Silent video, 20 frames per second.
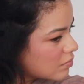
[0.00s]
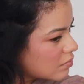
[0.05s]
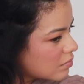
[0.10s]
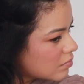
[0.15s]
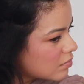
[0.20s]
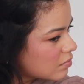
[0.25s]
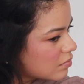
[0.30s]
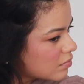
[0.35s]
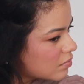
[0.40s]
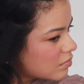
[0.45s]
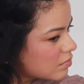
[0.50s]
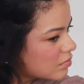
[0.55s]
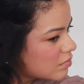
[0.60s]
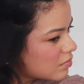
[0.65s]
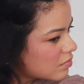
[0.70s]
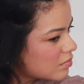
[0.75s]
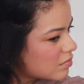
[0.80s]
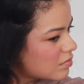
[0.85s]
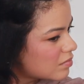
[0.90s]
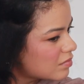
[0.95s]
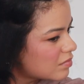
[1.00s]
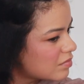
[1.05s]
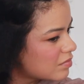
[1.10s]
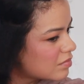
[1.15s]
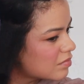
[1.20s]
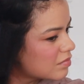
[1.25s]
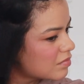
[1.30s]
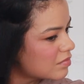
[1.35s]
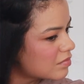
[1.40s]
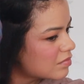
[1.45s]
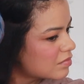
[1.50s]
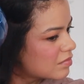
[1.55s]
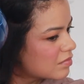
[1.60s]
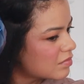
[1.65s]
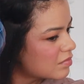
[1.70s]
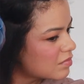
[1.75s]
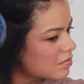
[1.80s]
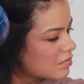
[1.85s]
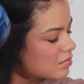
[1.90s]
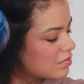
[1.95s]

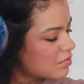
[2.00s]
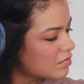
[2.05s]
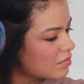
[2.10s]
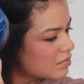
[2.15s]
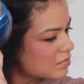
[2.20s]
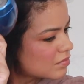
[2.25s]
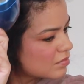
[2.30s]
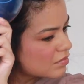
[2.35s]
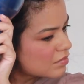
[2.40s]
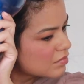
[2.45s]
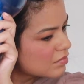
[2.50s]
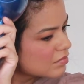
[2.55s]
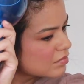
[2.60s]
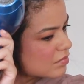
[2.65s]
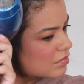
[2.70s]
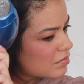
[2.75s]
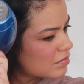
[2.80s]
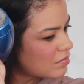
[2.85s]
[no speech]